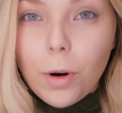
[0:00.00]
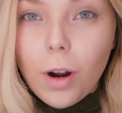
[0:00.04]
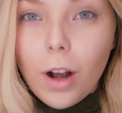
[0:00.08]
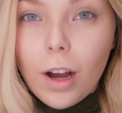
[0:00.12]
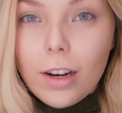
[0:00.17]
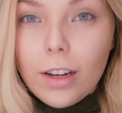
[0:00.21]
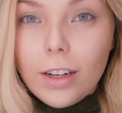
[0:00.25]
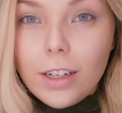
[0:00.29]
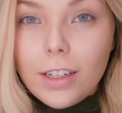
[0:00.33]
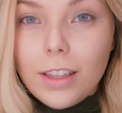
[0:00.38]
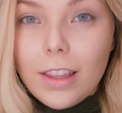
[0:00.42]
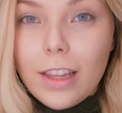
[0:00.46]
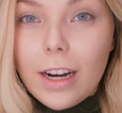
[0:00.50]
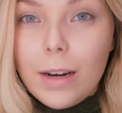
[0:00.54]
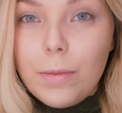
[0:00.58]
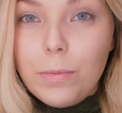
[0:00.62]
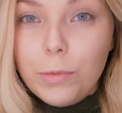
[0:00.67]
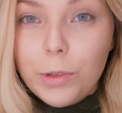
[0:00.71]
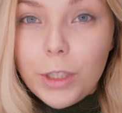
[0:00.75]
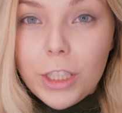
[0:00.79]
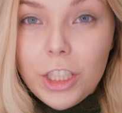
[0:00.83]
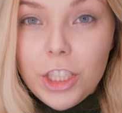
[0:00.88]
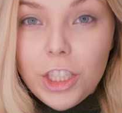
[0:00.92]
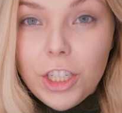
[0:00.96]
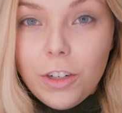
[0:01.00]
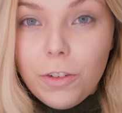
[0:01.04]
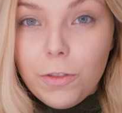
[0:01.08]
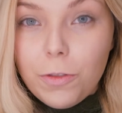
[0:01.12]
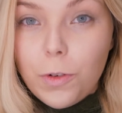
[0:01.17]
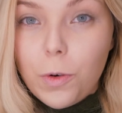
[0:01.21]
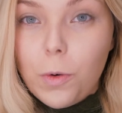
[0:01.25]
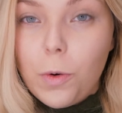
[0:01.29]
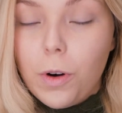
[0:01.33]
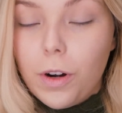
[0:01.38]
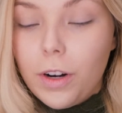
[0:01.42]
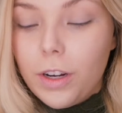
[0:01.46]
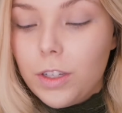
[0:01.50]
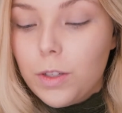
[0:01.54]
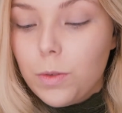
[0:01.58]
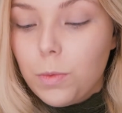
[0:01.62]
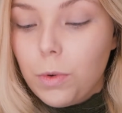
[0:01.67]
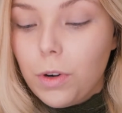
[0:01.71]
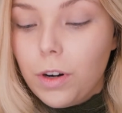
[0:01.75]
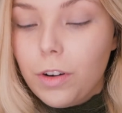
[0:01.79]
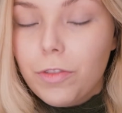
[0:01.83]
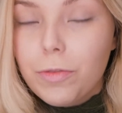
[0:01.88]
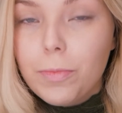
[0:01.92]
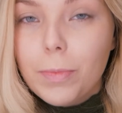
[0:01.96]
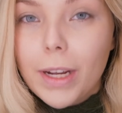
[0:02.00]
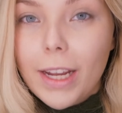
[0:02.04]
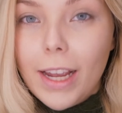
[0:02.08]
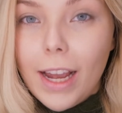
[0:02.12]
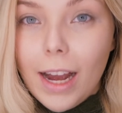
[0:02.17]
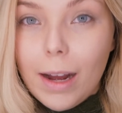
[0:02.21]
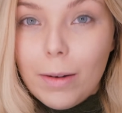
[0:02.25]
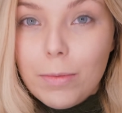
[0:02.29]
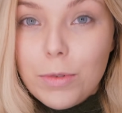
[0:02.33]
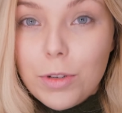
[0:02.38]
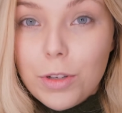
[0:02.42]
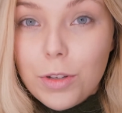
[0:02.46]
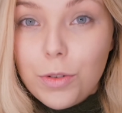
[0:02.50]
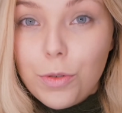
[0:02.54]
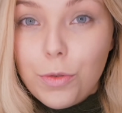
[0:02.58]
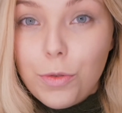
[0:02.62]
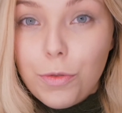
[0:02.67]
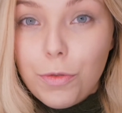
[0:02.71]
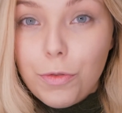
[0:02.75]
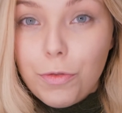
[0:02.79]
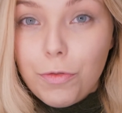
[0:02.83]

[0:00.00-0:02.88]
product that I'm reaching for is one of my absolute